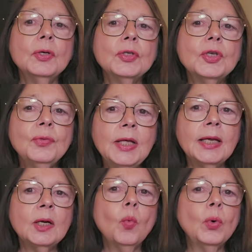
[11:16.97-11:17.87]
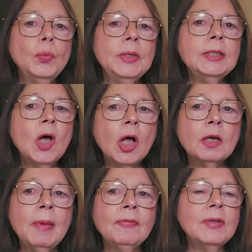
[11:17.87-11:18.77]
So then, when we talk
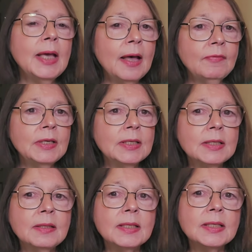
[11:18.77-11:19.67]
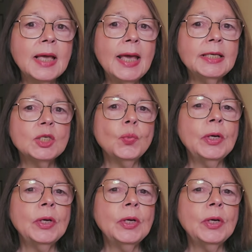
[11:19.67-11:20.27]
about the evidence in this case,